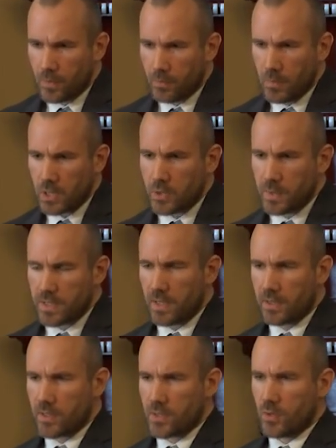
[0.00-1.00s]
much
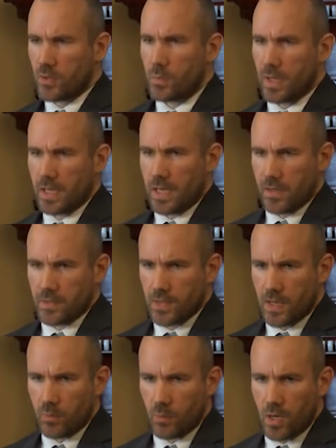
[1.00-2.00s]
misunderstood by the
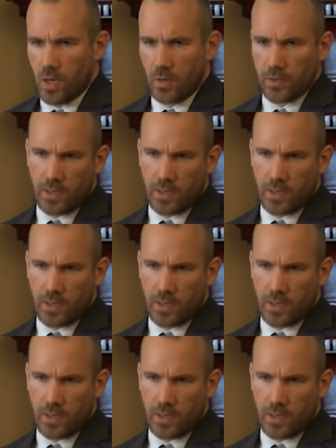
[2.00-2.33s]
outside world,